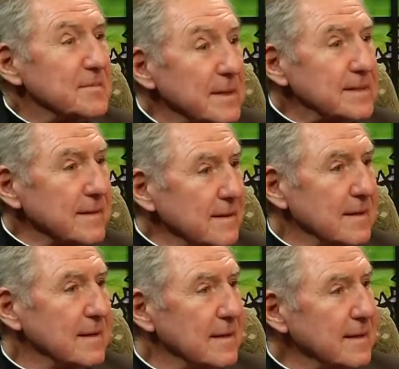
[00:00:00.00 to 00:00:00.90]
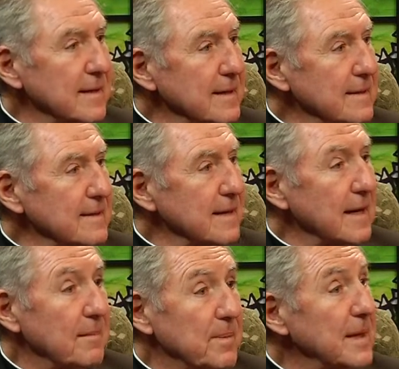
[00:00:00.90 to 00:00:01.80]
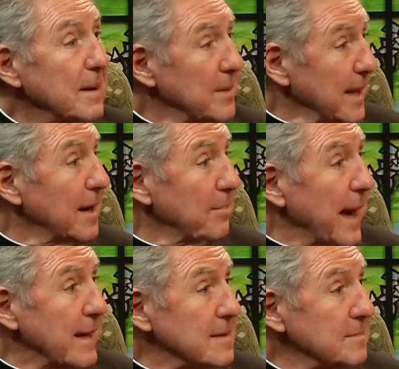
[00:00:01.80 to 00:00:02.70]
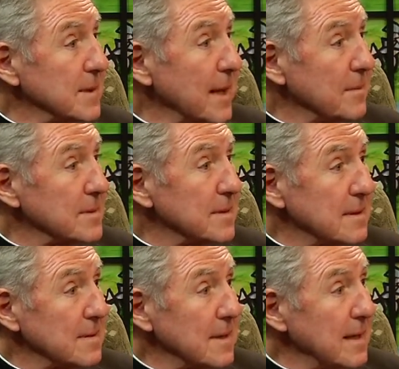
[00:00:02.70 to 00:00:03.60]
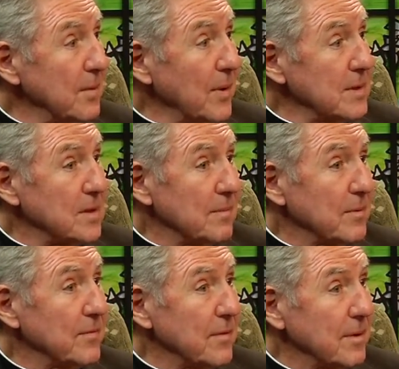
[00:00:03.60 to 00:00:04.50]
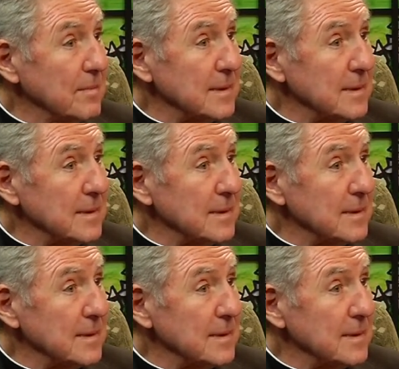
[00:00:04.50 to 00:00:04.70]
missing," and not being able to get it back sometimes, in any way, shape, or form.